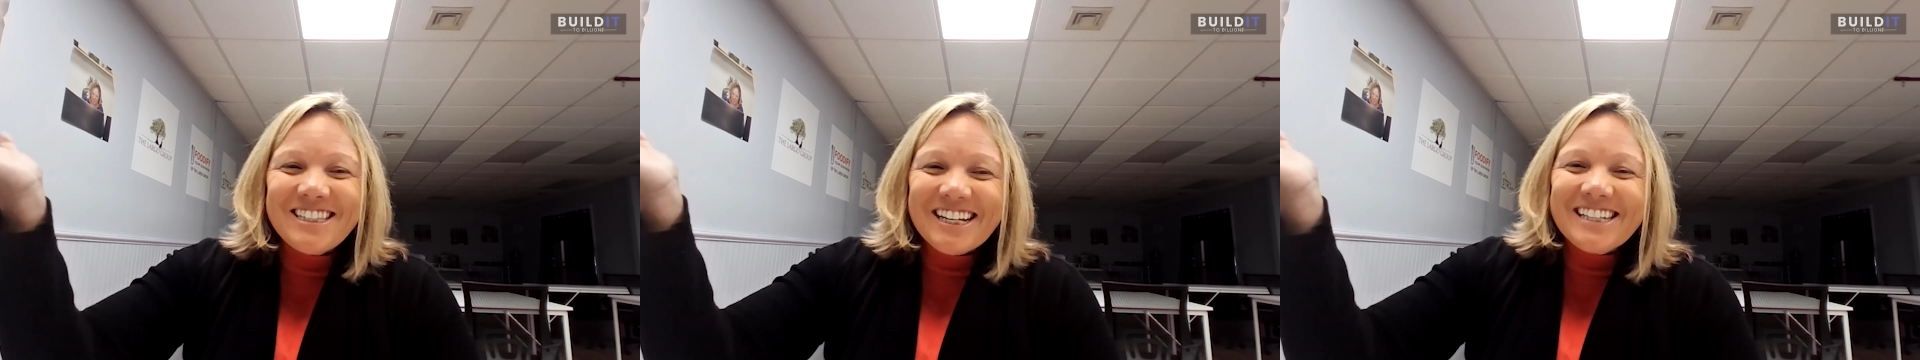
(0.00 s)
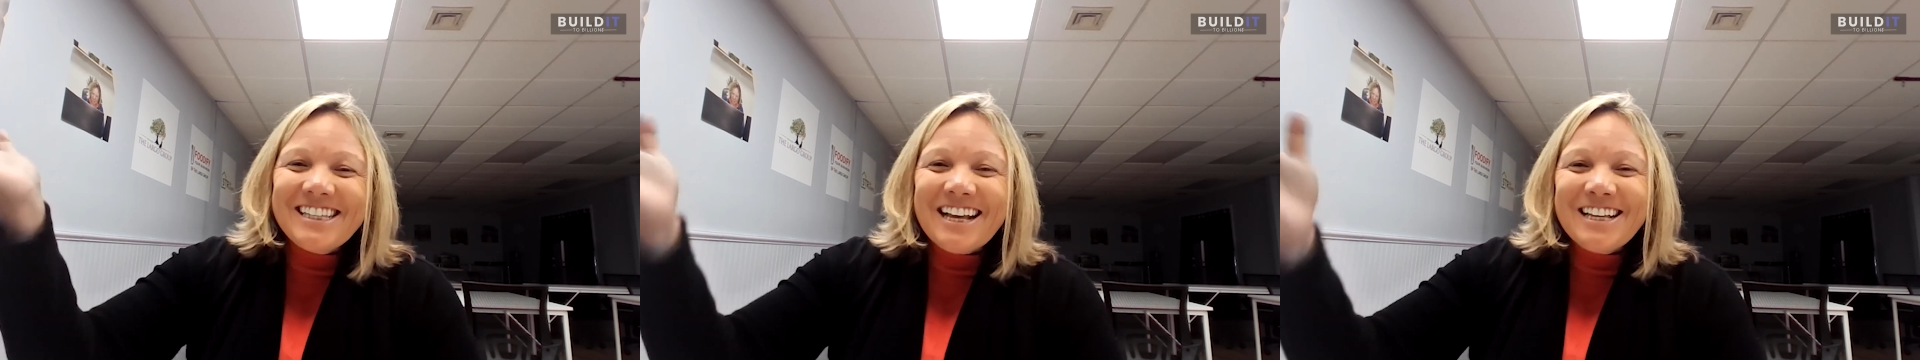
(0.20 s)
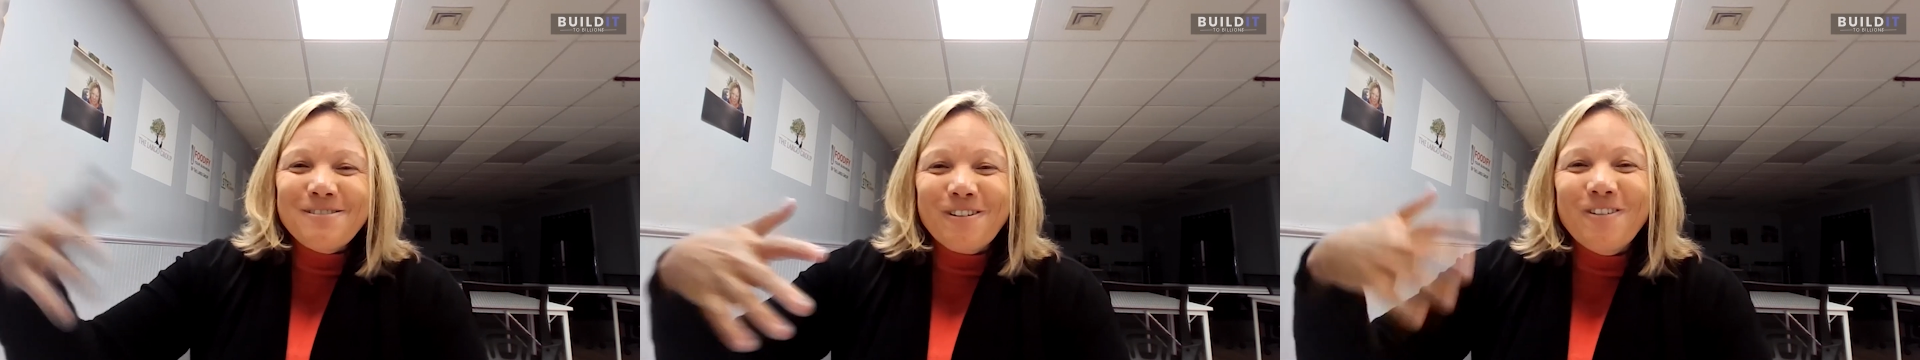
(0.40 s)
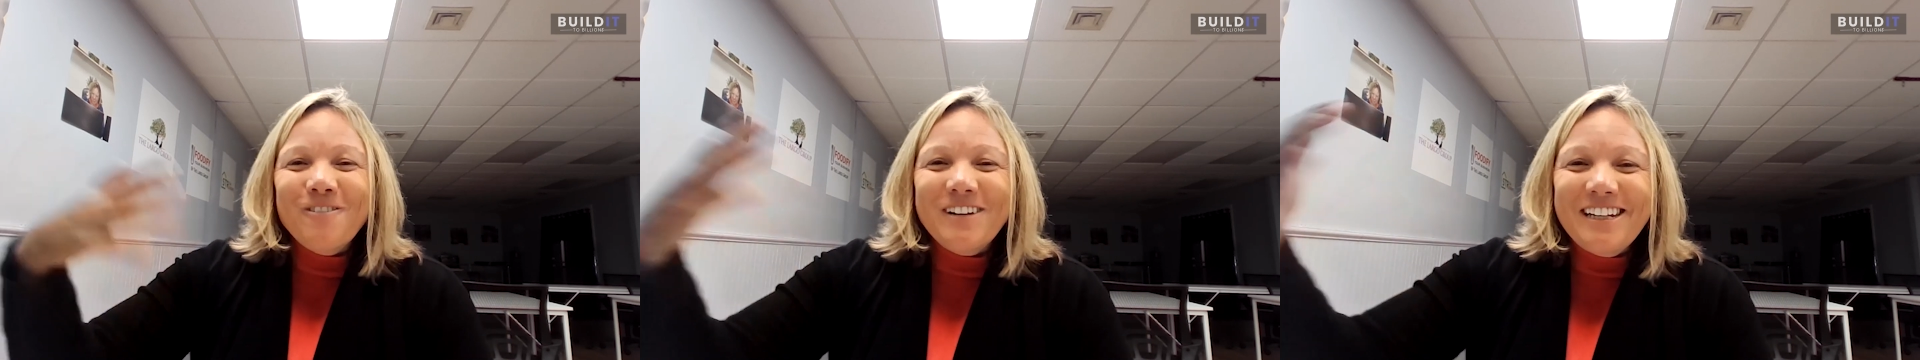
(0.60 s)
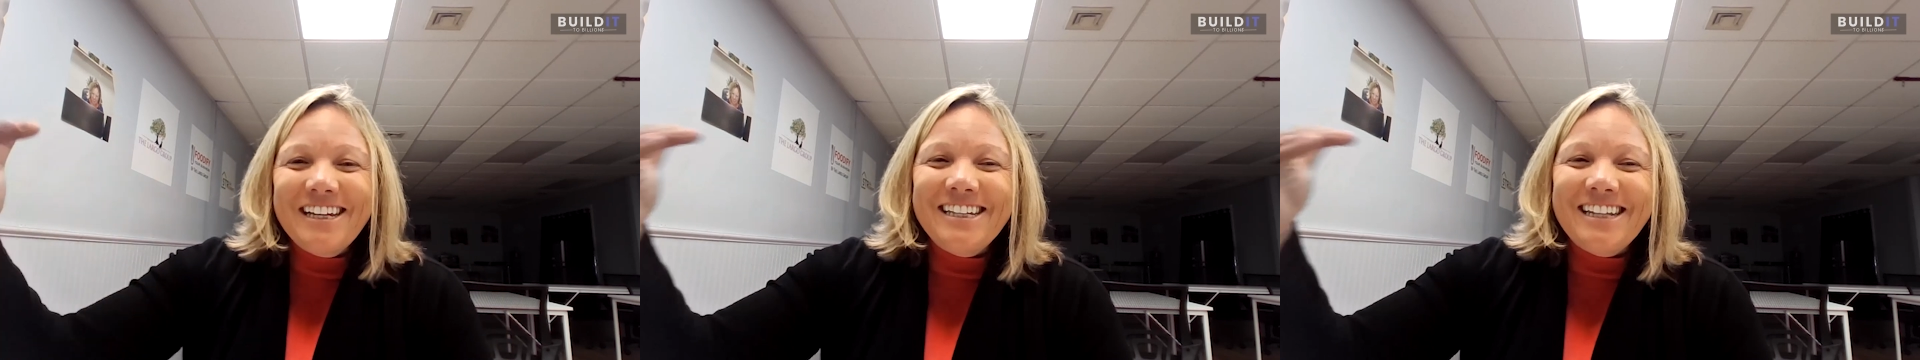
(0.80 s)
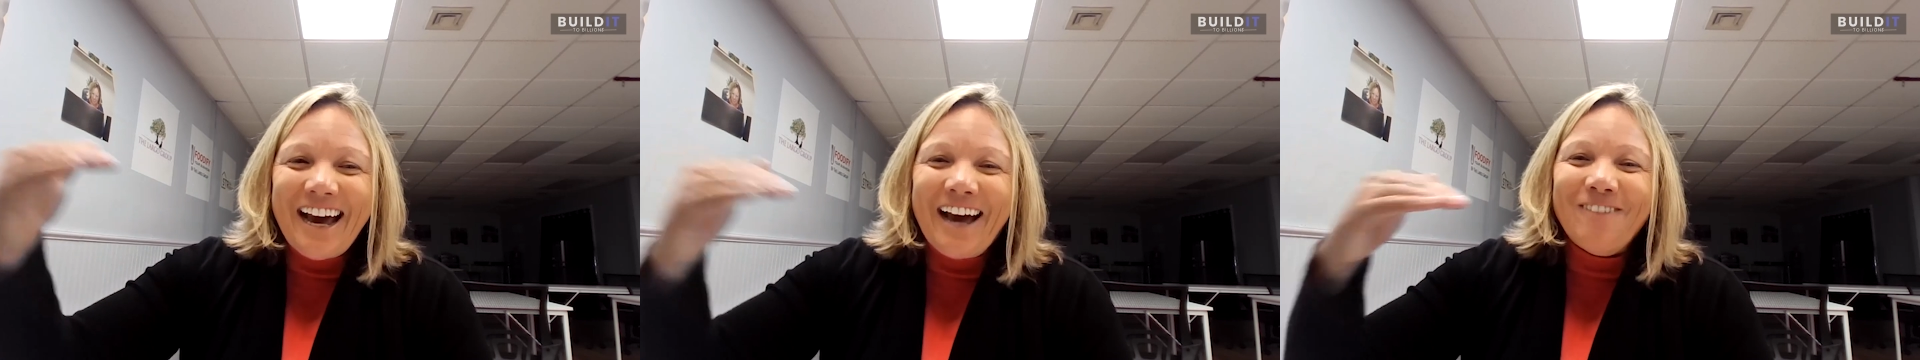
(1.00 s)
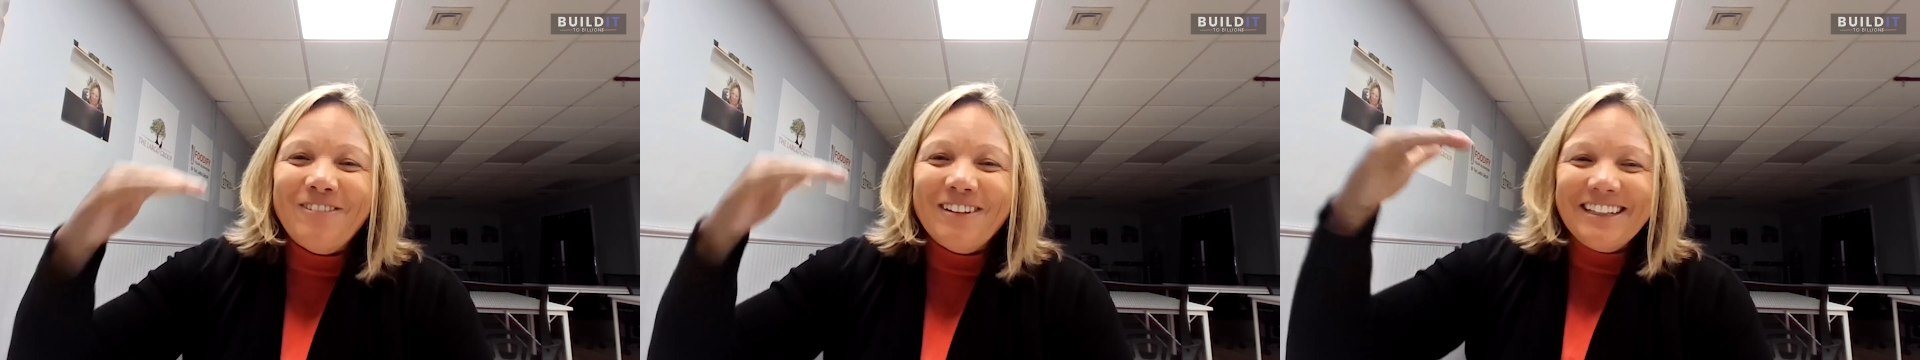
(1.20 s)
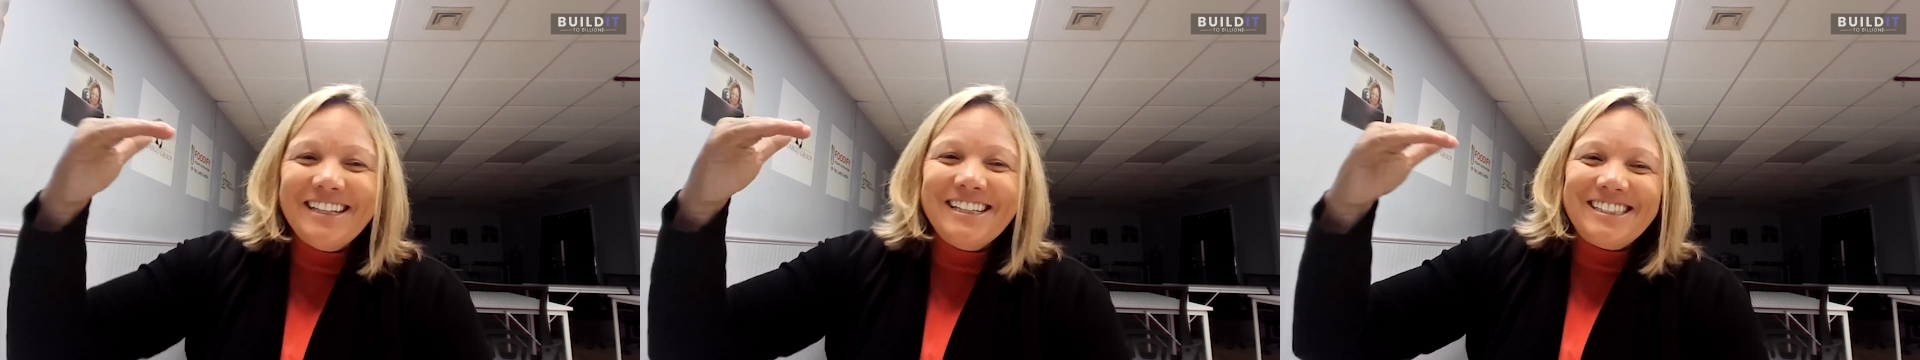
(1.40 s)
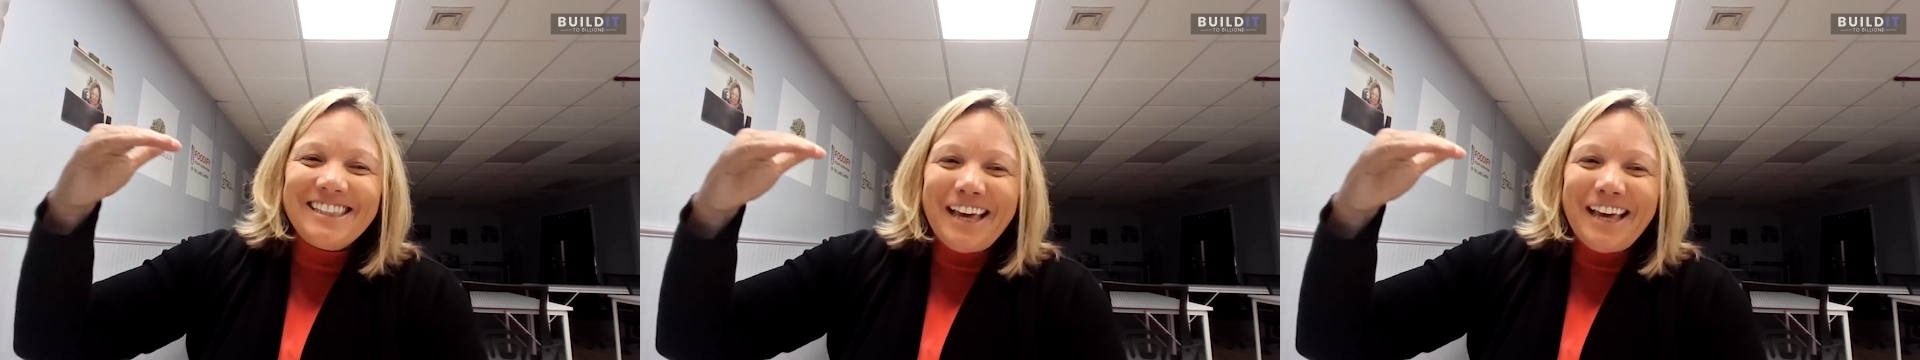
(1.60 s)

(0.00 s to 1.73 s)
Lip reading: successful, we need to have at least